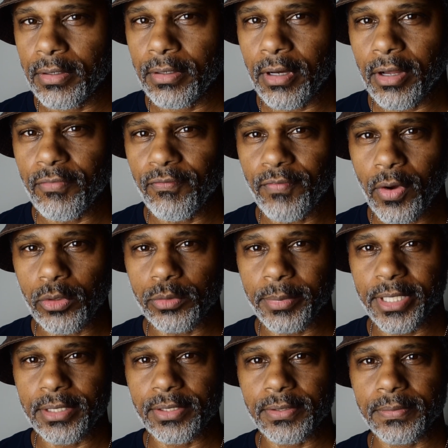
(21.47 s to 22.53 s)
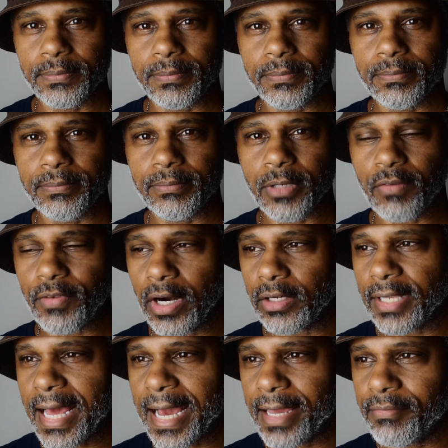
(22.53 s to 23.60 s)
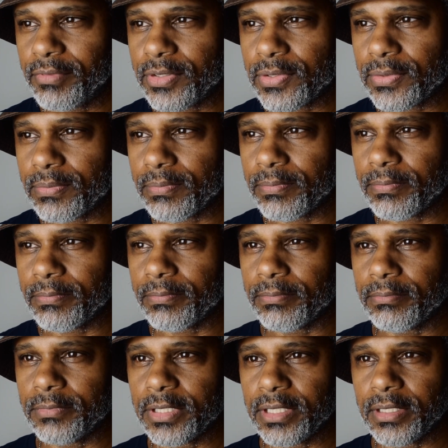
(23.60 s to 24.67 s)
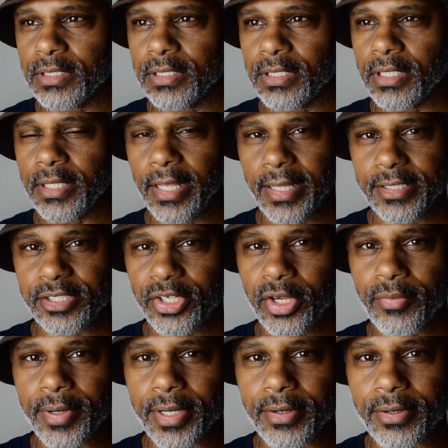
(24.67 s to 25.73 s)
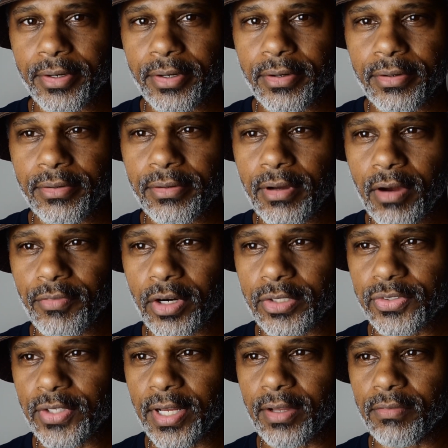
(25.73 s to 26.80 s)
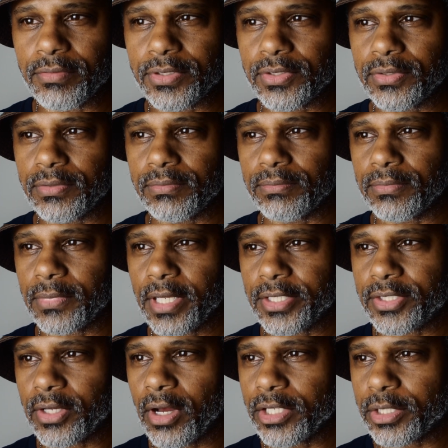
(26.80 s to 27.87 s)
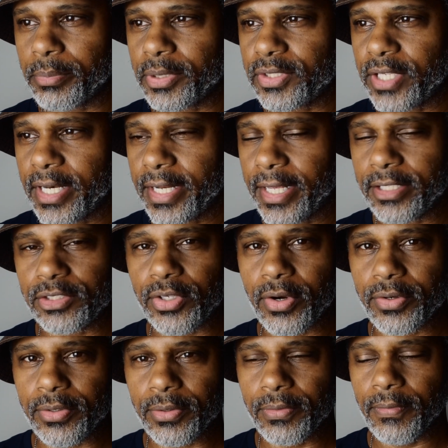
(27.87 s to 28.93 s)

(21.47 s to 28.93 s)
unfoldment of our lives, the interior of ourselves. It's 100% internal.